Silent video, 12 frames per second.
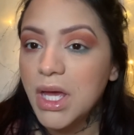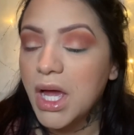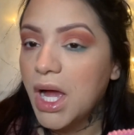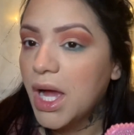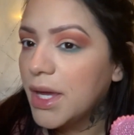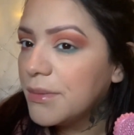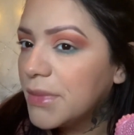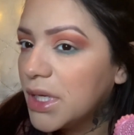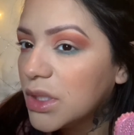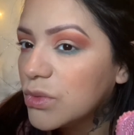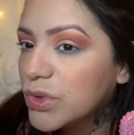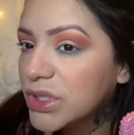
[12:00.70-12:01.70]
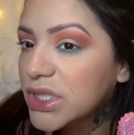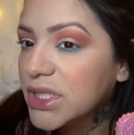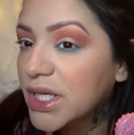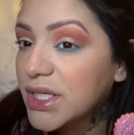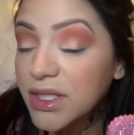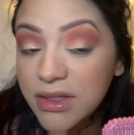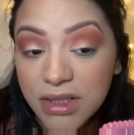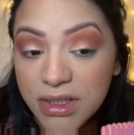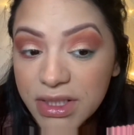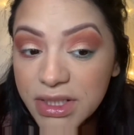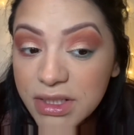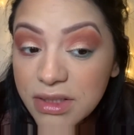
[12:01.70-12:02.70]
I'm really liking the
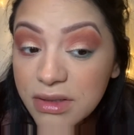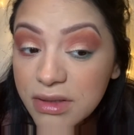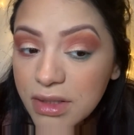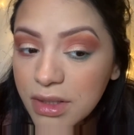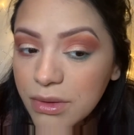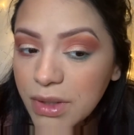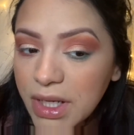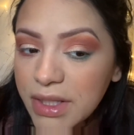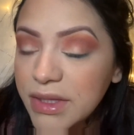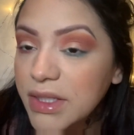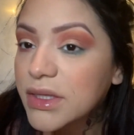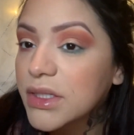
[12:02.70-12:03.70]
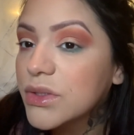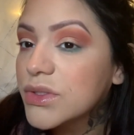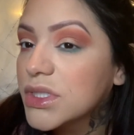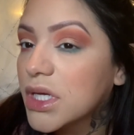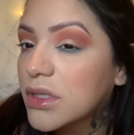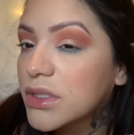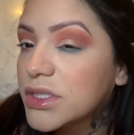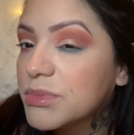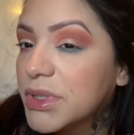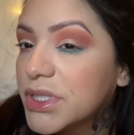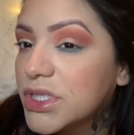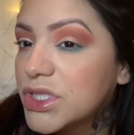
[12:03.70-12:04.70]
lid, though. I think that those colors
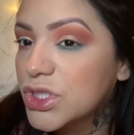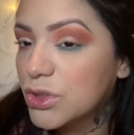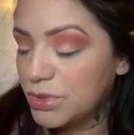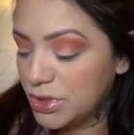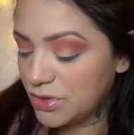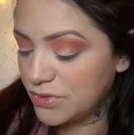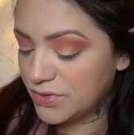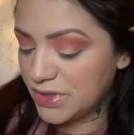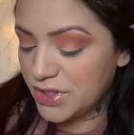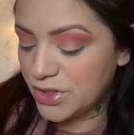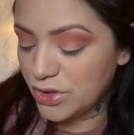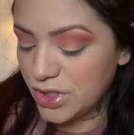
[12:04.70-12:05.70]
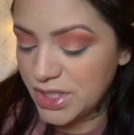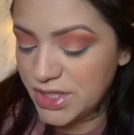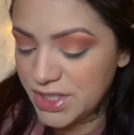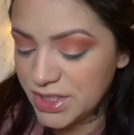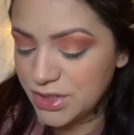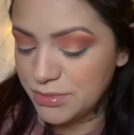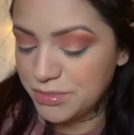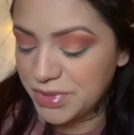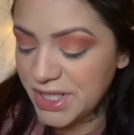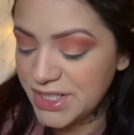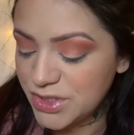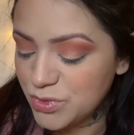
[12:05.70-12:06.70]
blended so beautifully. The
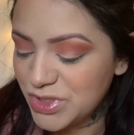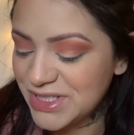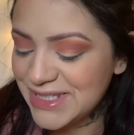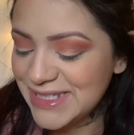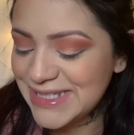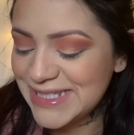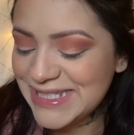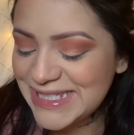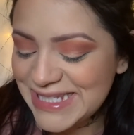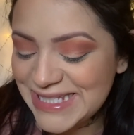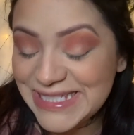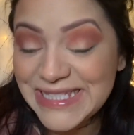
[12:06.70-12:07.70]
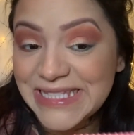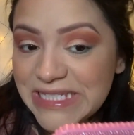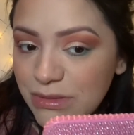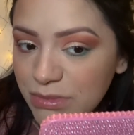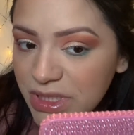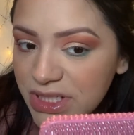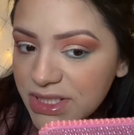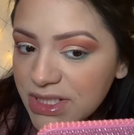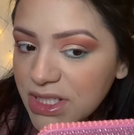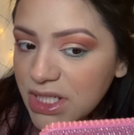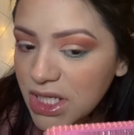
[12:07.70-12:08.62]
blend is seamless.